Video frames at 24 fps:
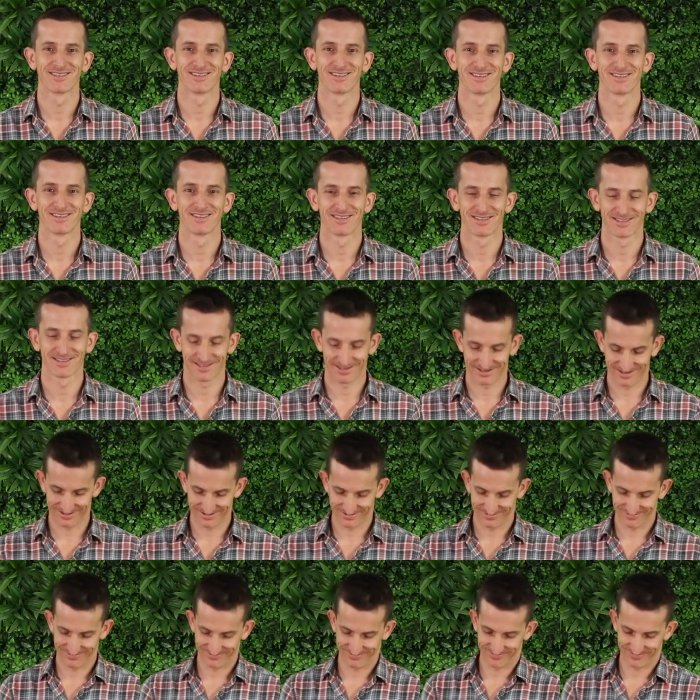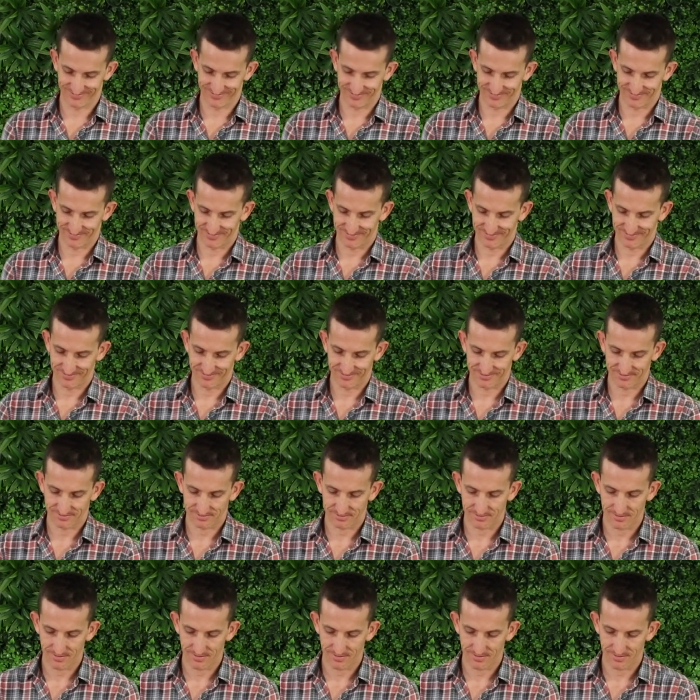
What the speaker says: [no speech]